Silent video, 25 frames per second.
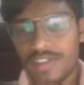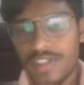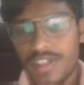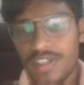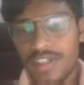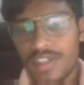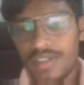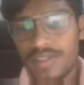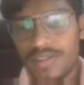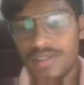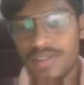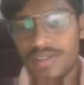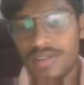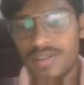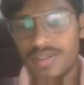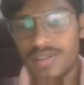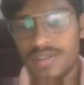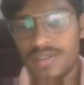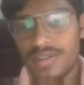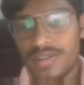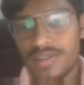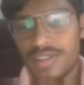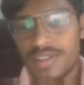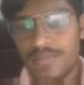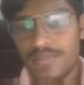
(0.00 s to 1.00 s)
and
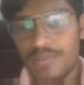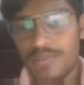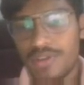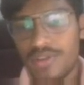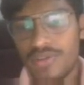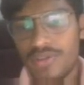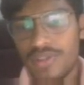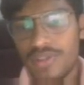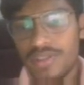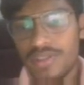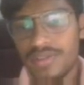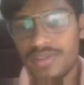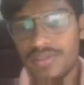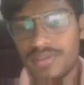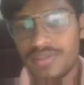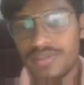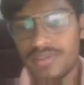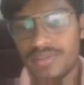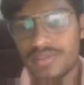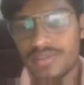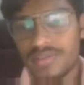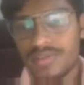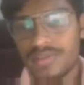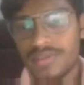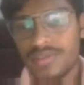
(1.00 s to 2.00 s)
keep on doing
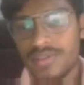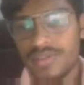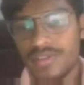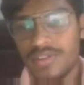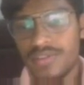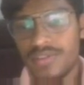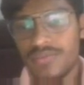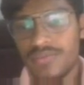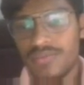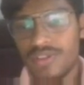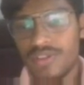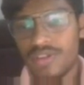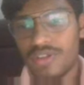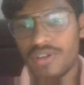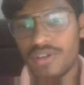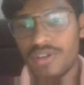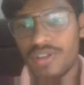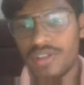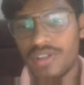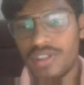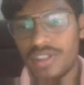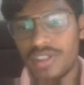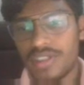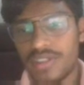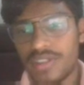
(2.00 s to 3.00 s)
for
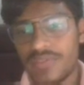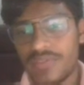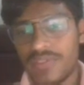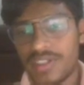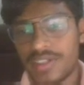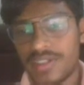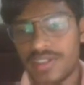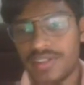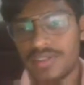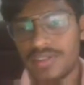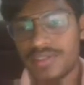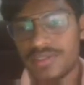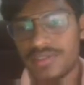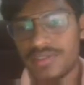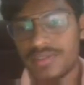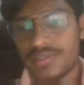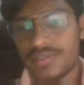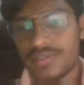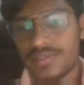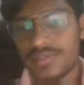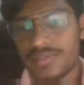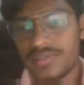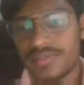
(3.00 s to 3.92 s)
all the other factors.